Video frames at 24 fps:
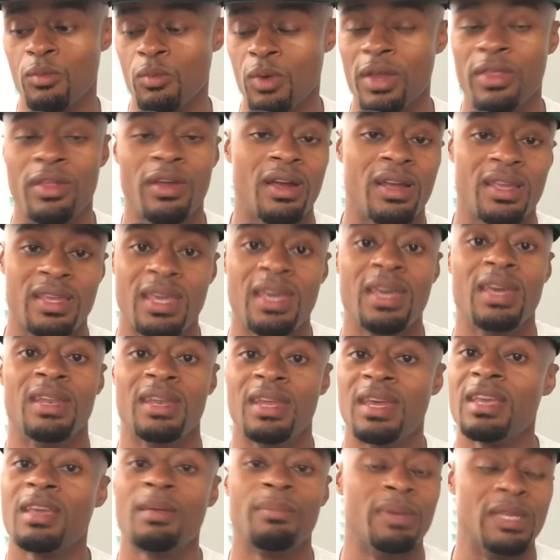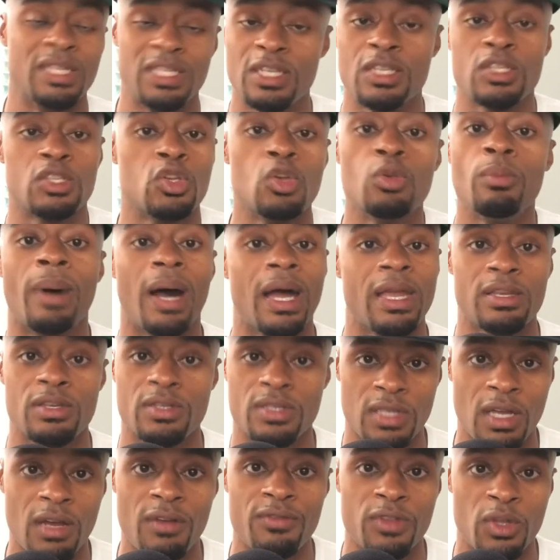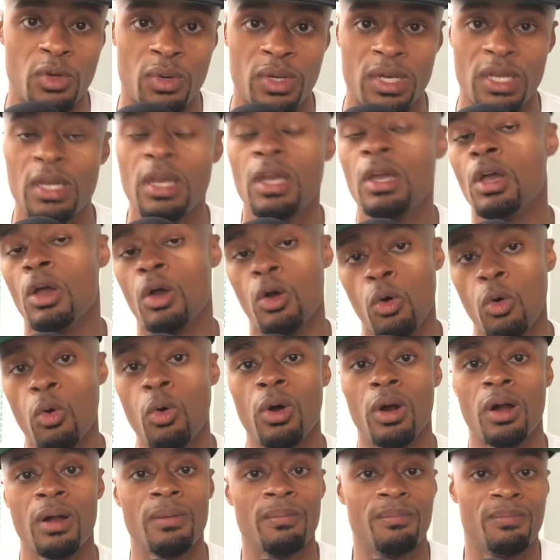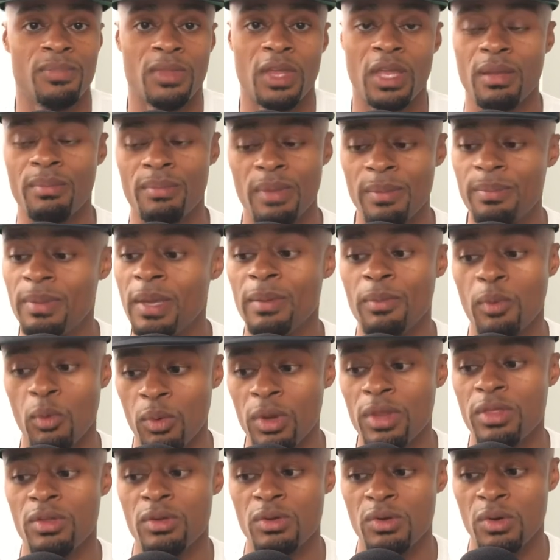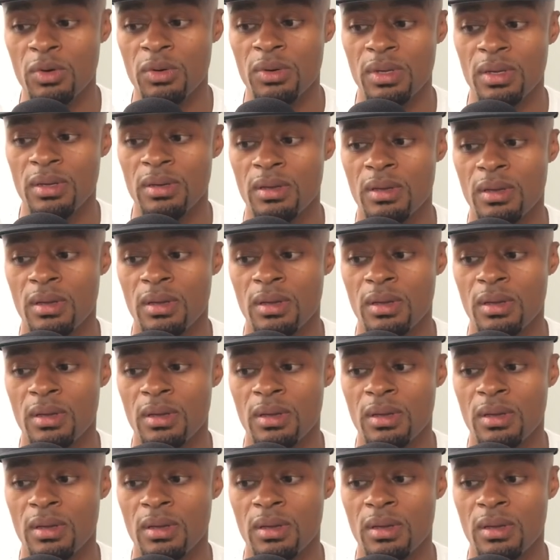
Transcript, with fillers: Whether, again, it could be just you by yourself doing it, or there could be people with you doing it.